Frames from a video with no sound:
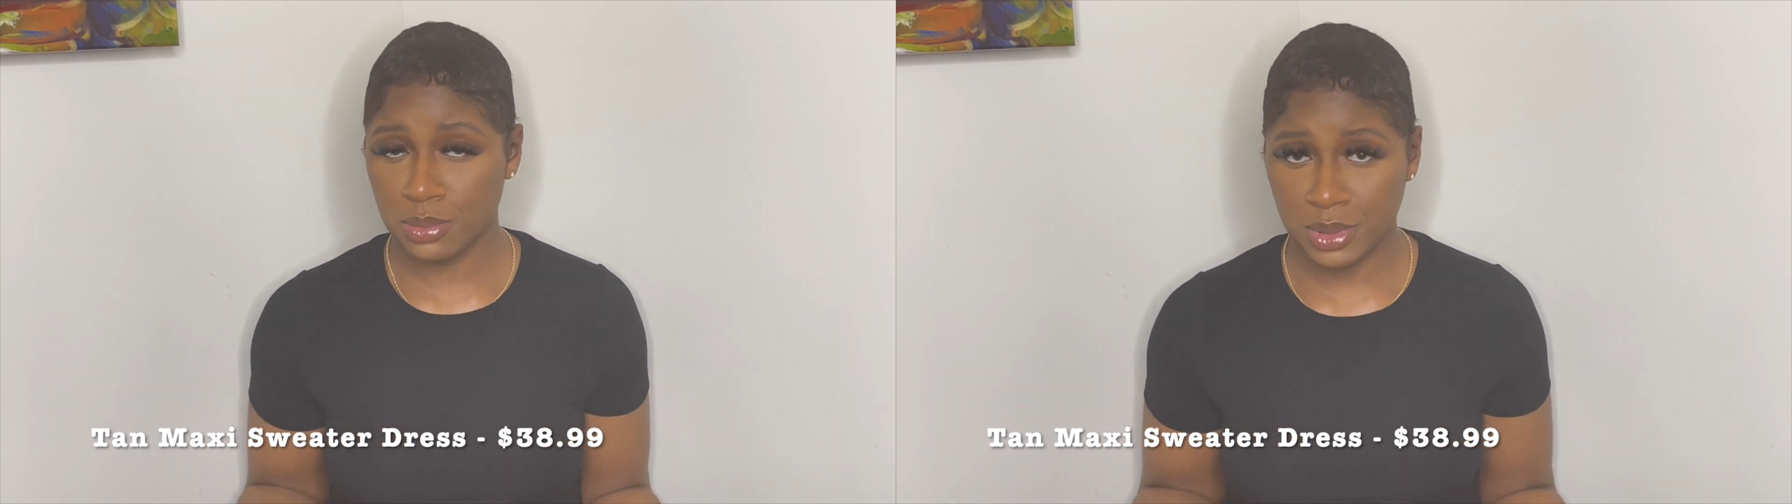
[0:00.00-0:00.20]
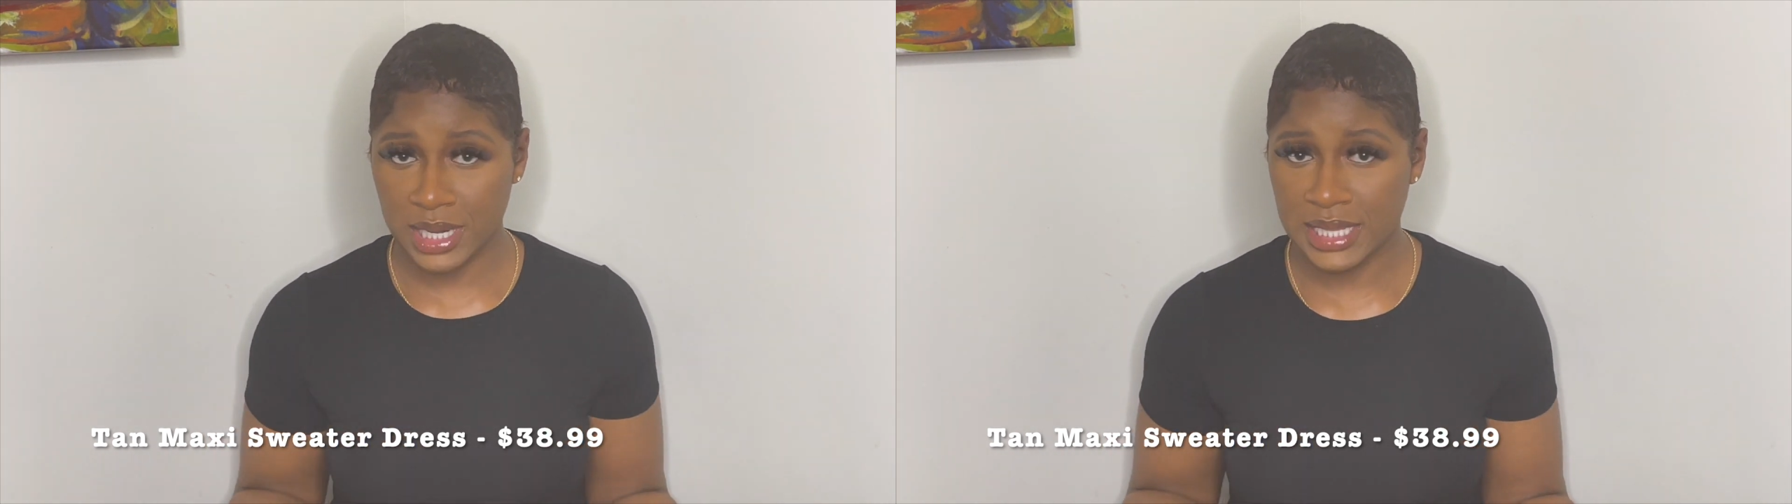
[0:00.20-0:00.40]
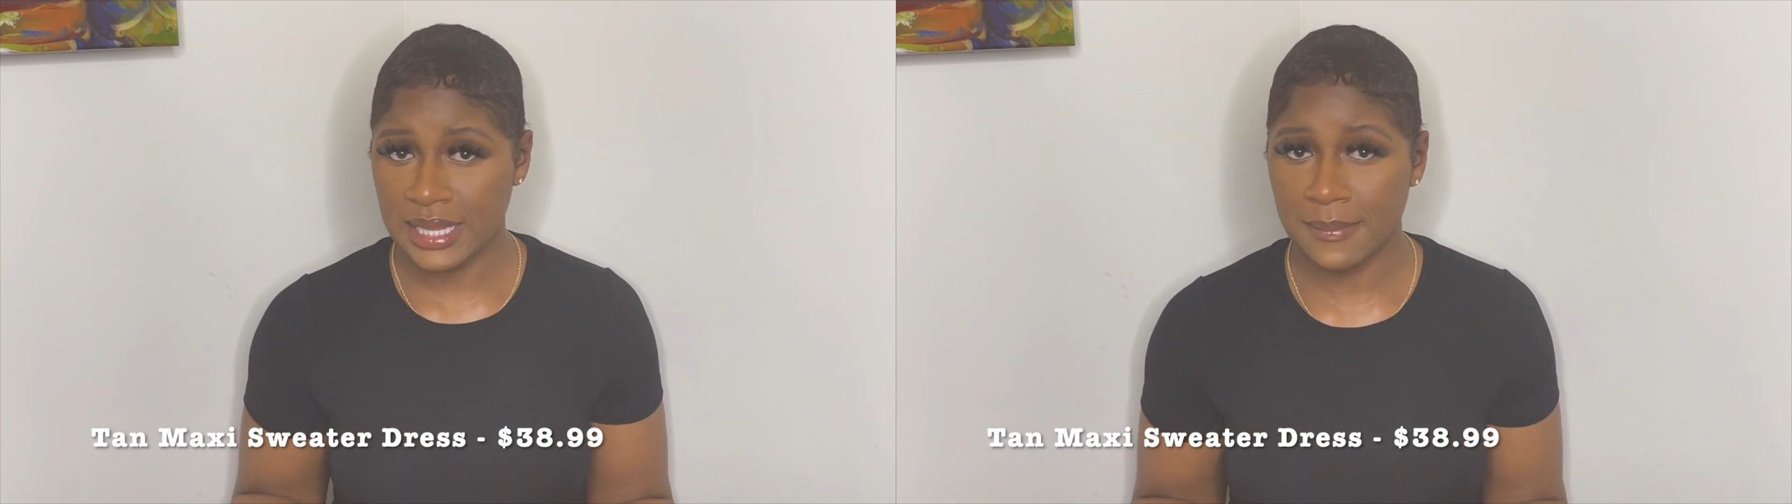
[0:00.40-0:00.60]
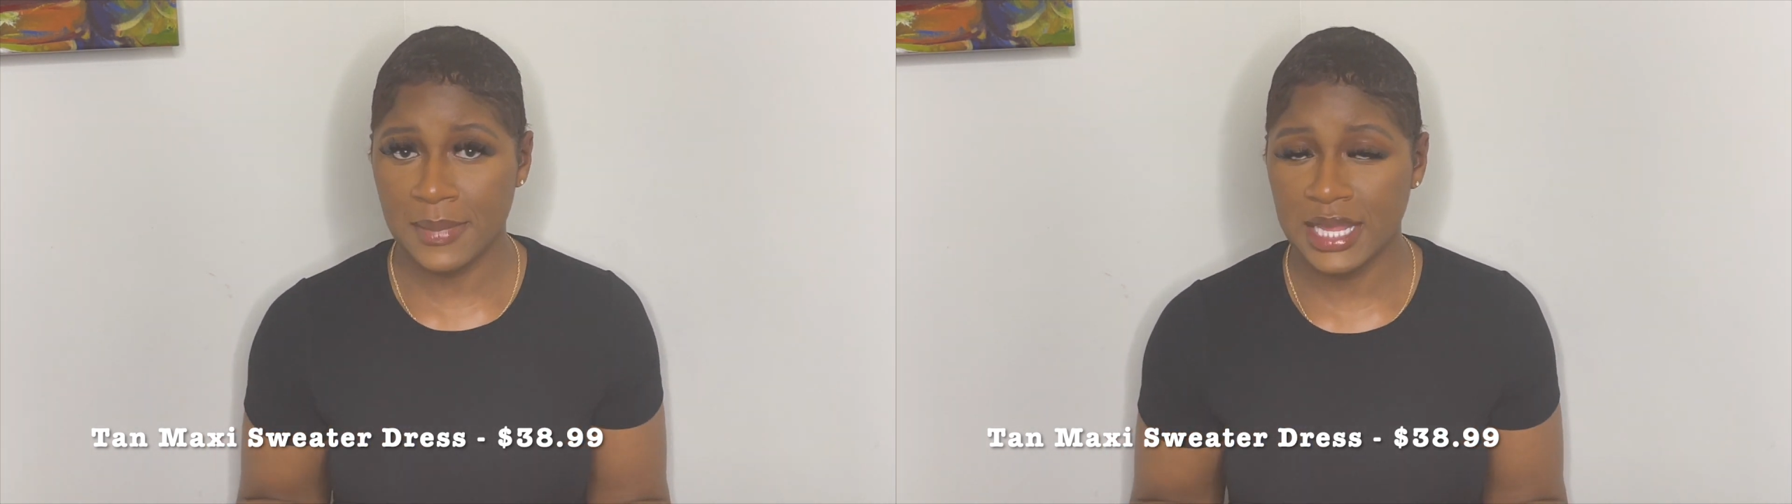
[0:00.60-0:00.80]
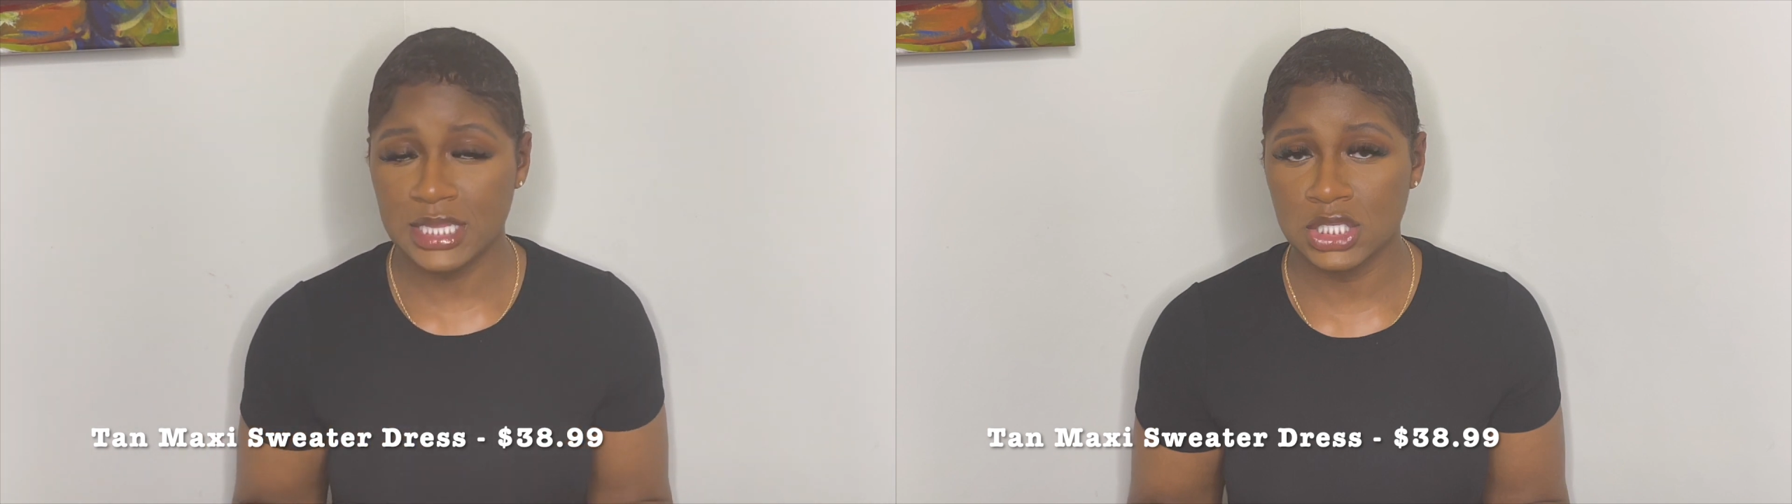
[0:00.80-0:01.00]
brand that
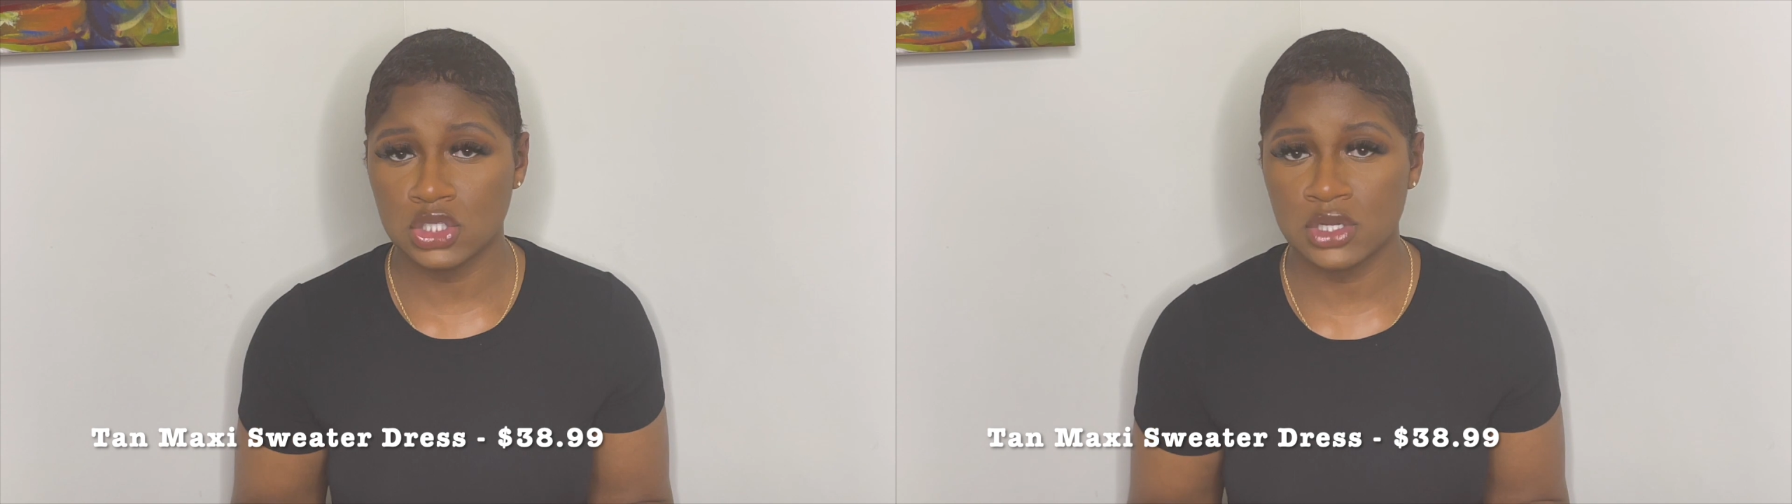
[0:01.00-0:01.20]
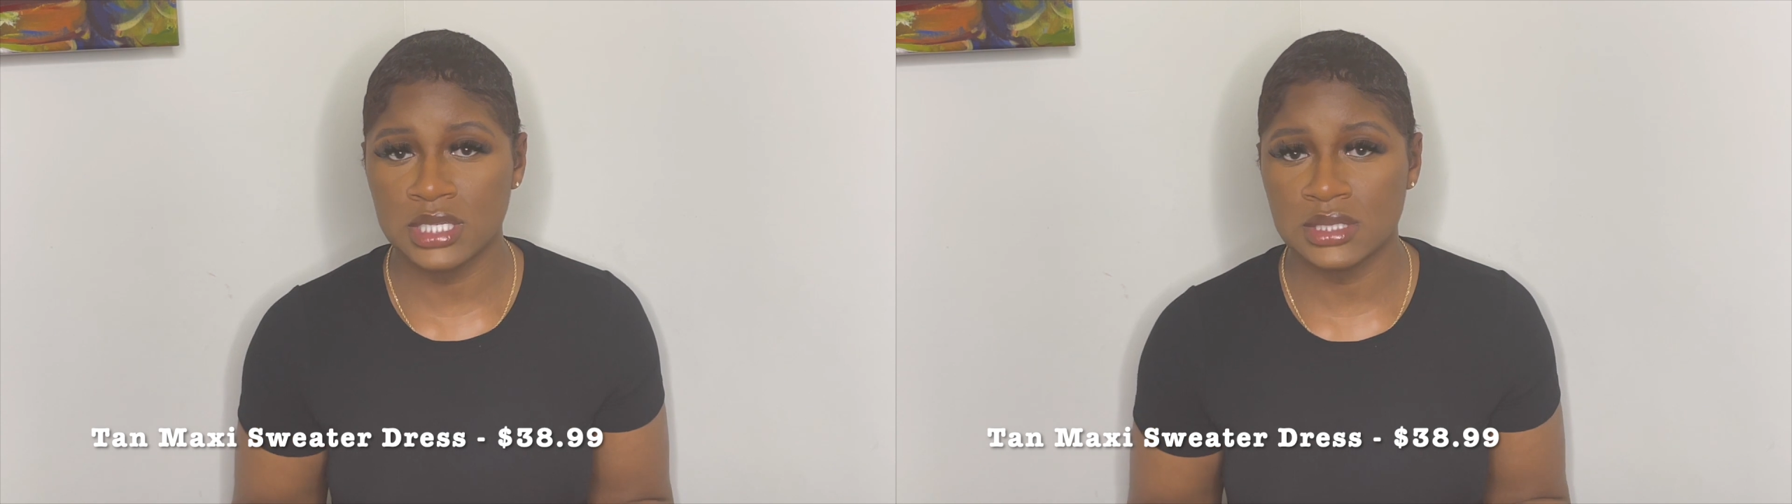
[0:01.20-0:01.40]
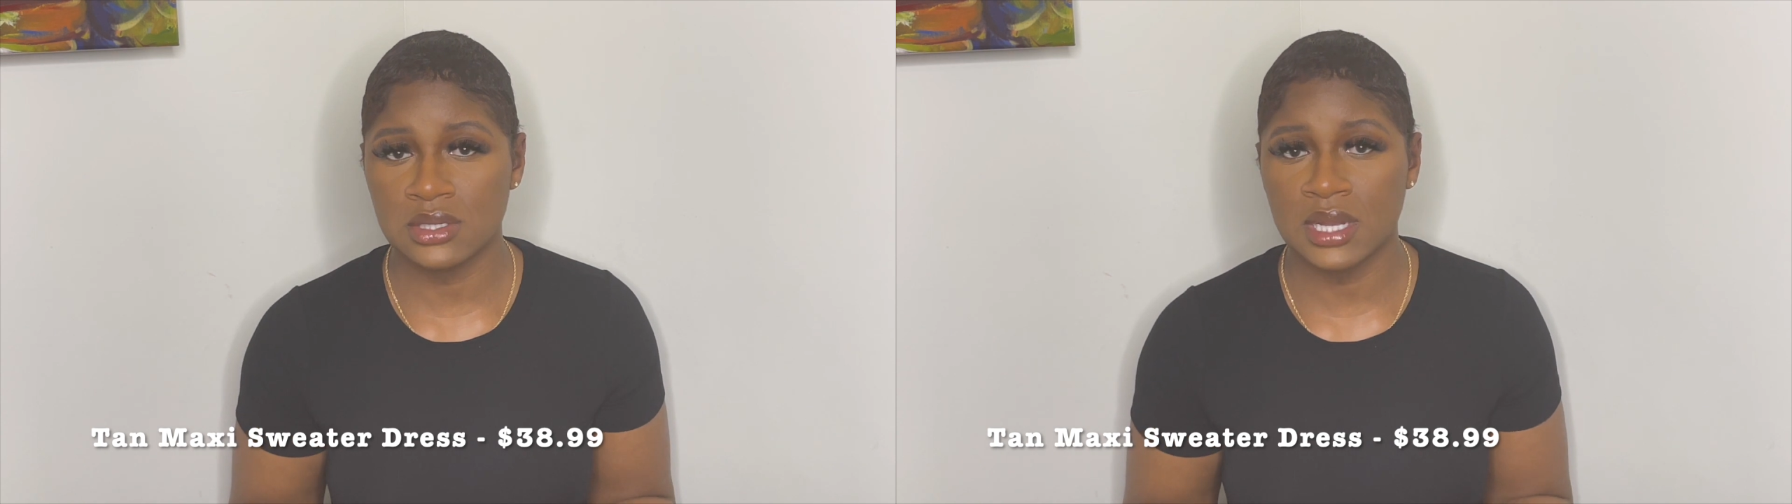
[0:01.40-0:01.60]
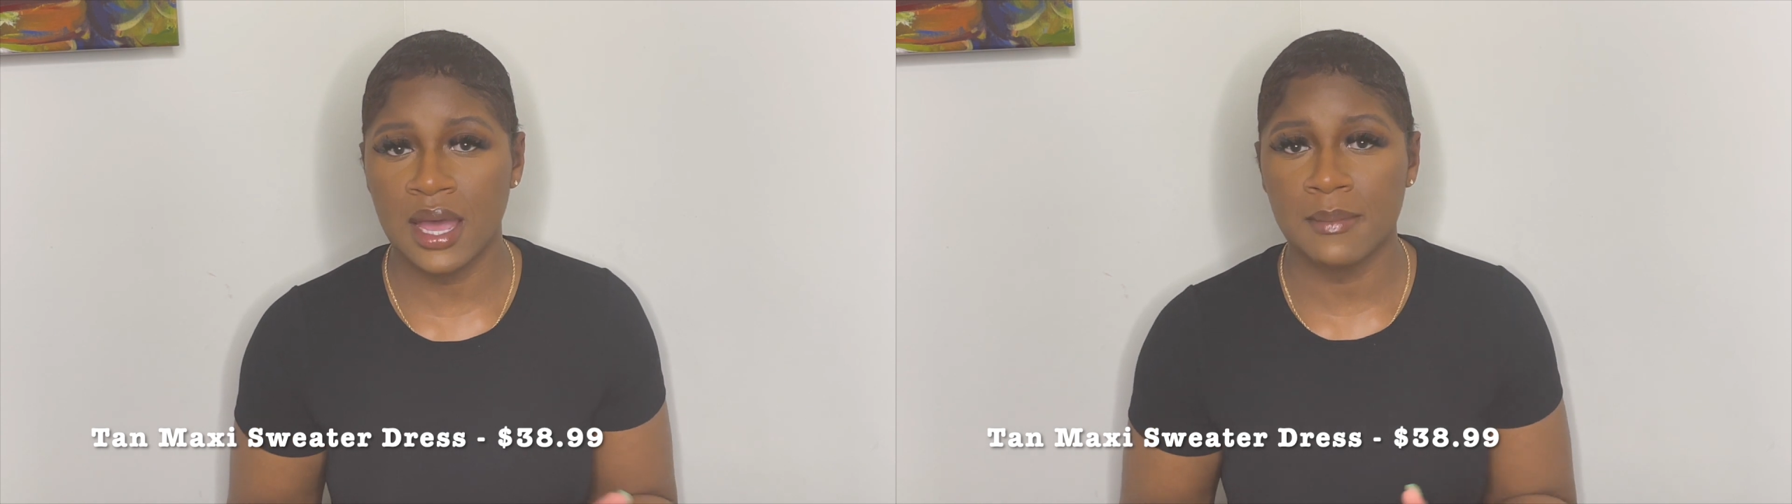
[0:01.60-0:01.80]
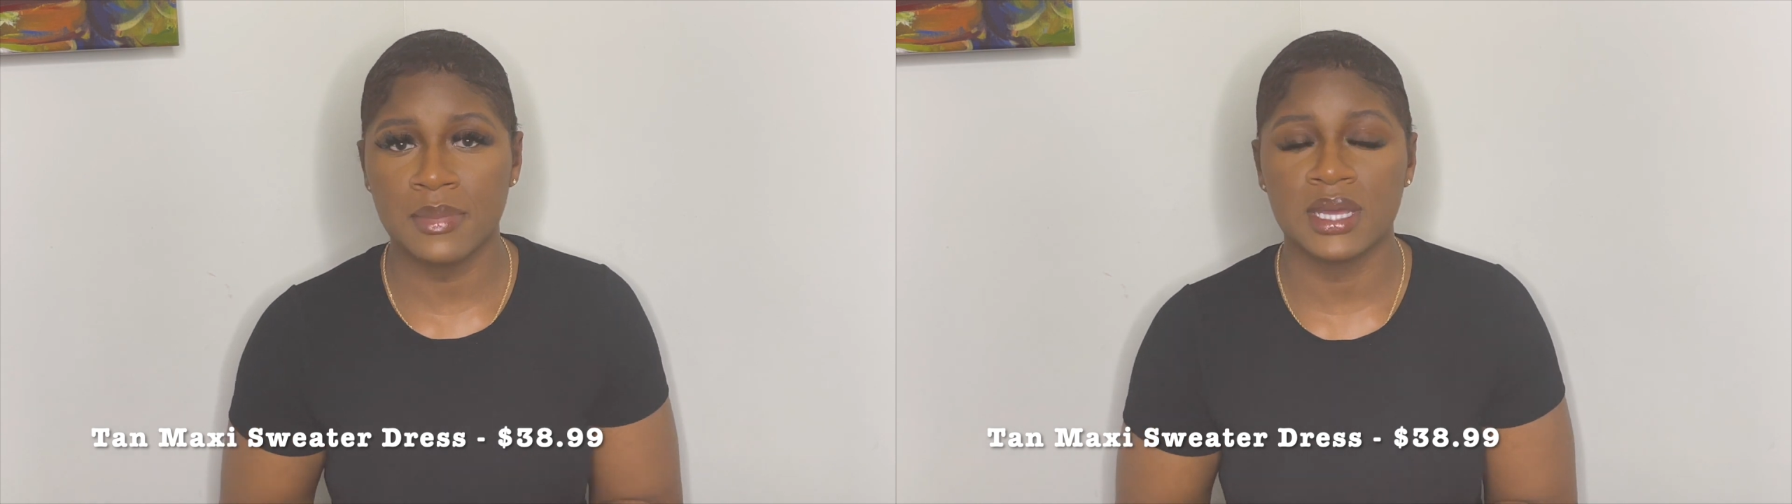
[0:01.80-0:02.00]
made this dress or
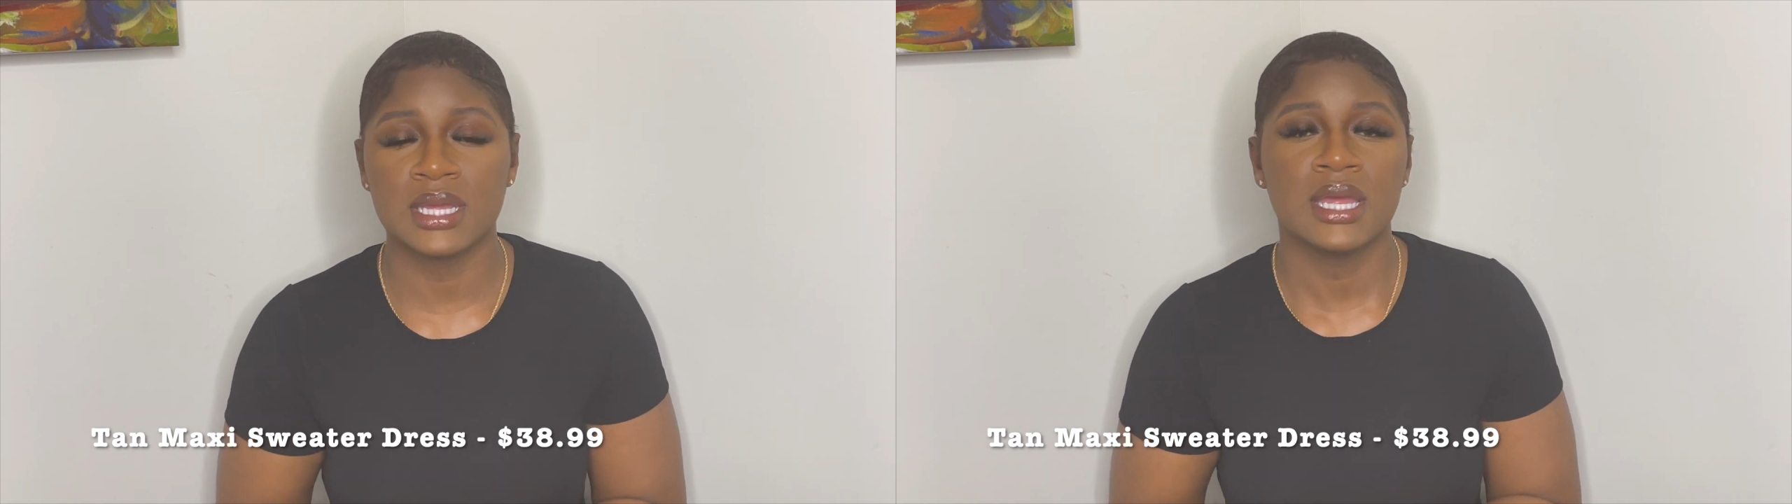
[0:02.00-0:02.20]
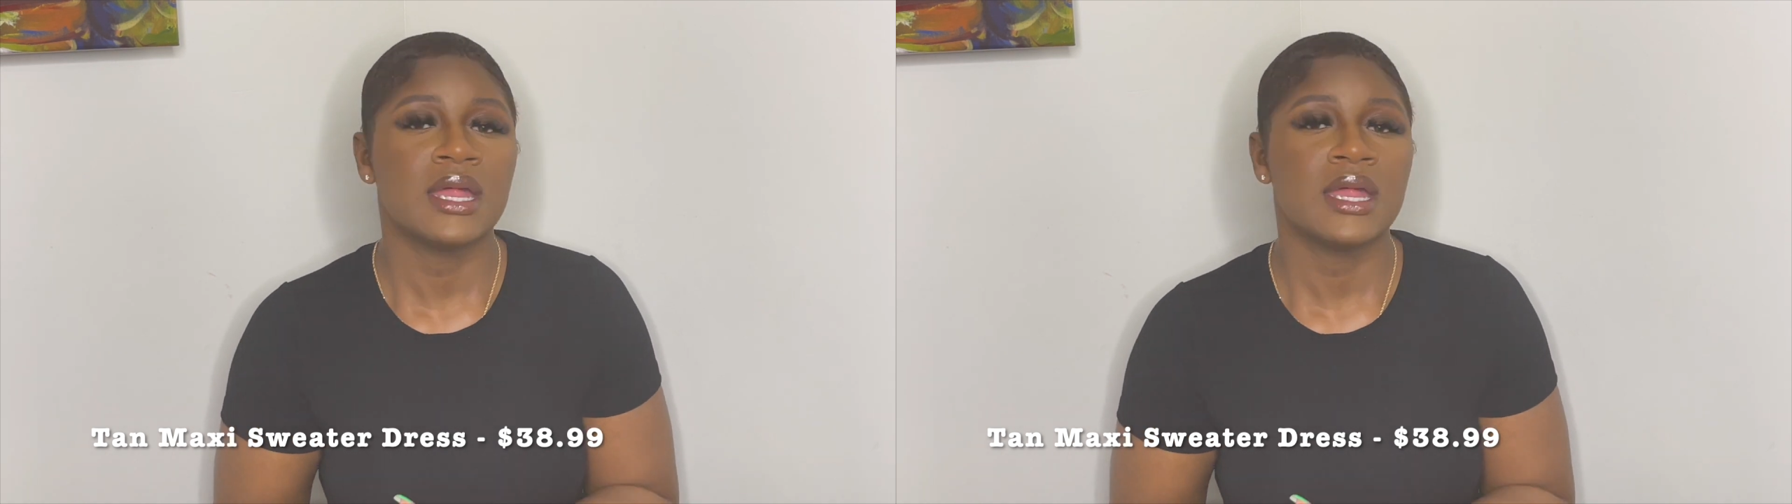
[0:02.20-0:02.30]
not, but